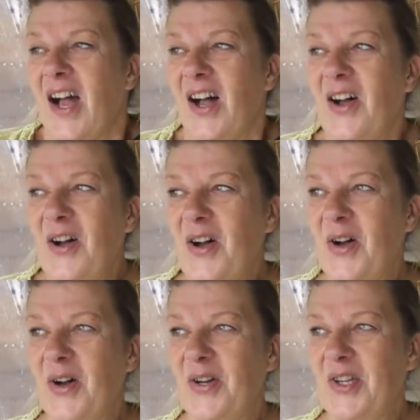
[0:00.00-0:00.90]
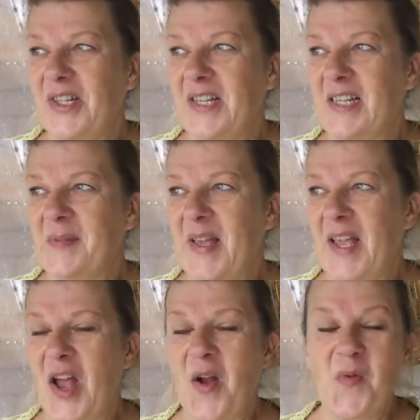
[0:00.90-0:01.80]
Oh, goodness
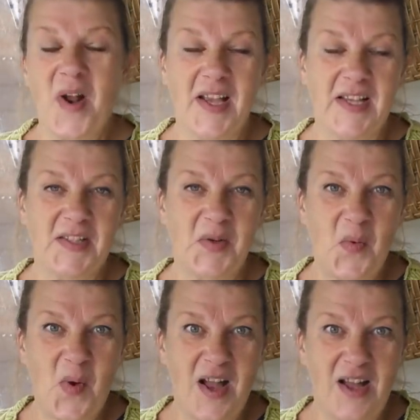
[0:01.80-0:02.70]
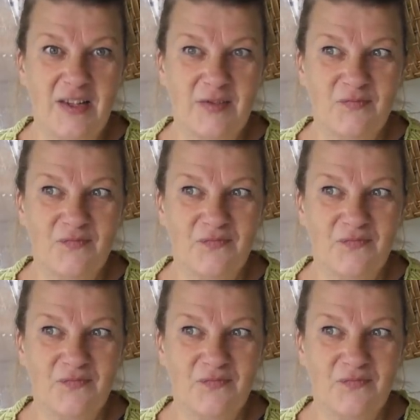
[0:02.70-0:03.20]
me. Right, well,